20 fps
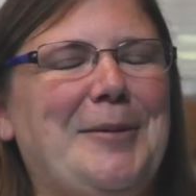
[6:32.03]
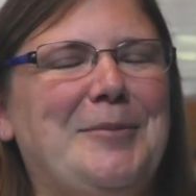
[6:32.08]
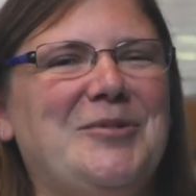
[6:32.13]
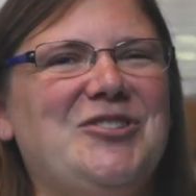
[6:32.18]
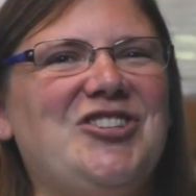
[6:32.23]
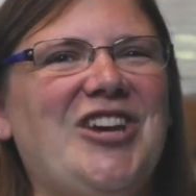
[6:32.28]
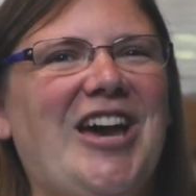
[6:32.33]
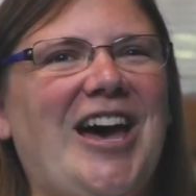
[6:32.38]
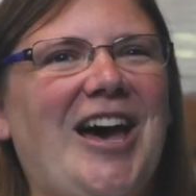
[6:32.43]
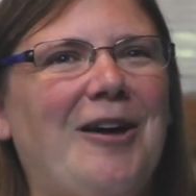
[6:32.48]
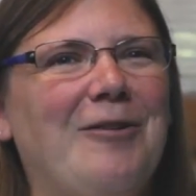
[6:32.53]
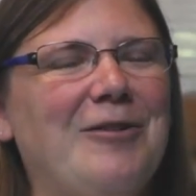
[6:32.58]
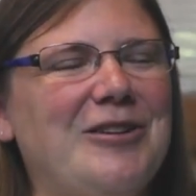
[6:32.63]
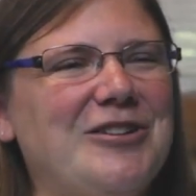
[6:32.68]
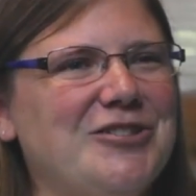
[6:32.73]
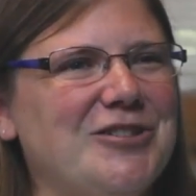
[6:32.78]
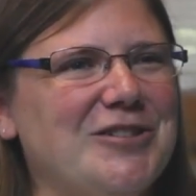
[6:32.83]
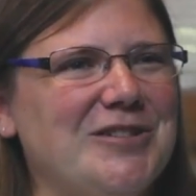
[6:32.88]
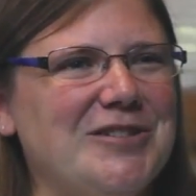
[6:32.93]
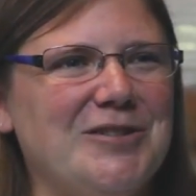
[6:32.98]

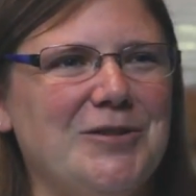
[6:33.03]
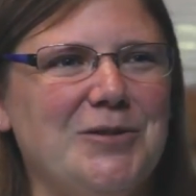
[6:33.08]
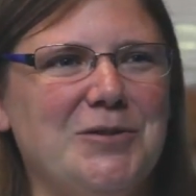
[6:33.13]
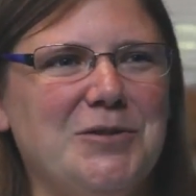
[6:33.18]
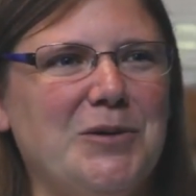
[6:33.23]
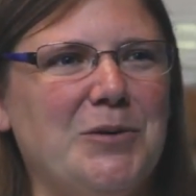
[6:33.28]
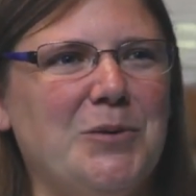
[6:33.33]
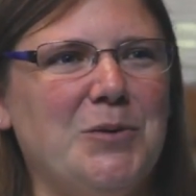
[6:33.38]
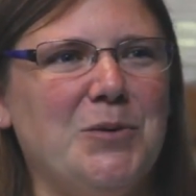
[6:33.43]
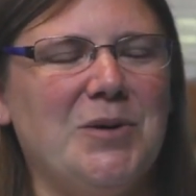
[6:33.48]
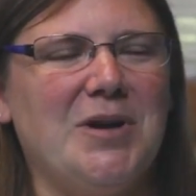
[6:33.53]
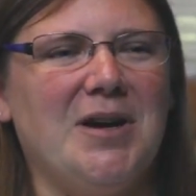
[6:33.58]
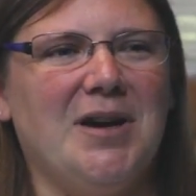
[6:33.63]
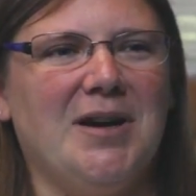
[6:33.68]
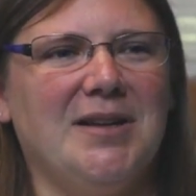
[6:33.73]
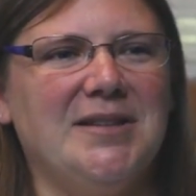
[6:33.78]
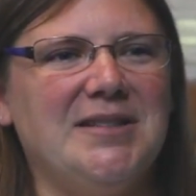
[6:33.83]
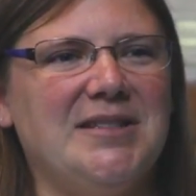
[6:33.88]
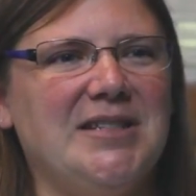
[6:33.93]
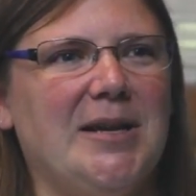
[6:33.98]
challenges those old
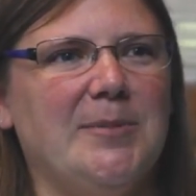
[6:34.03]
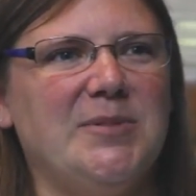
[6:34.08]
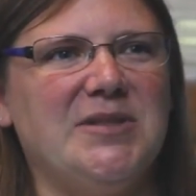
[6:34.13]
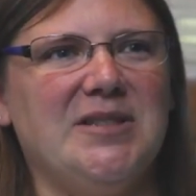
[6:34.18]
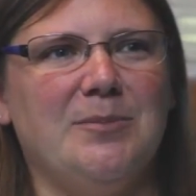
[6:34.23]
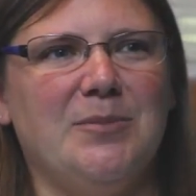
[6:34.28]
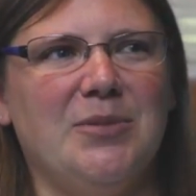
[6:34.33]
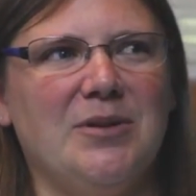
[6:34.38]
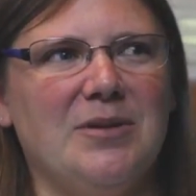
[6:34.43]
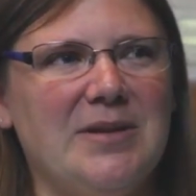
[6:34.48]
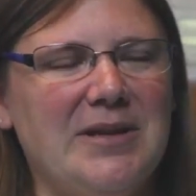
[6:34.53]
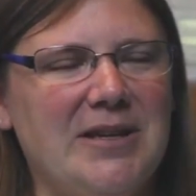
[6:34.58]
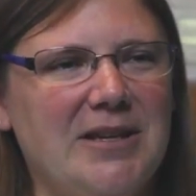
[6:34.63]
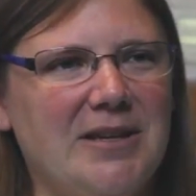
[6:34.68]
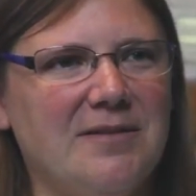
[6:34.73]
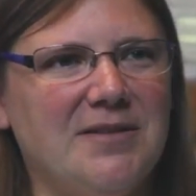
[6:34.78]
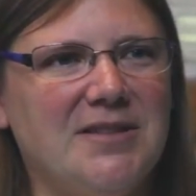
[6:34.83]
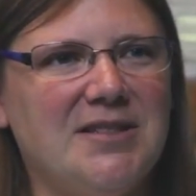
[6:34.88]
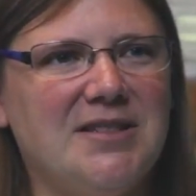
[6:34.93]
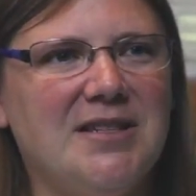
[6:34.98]
concepts and
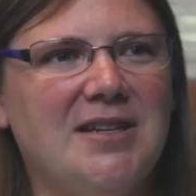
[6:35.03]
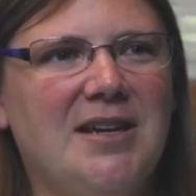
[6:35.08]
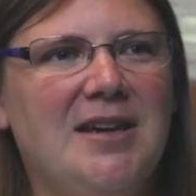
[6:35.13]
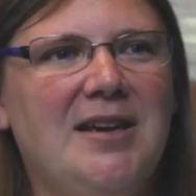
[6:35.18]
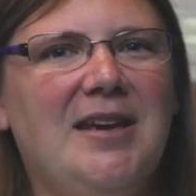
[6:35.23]
beliefs.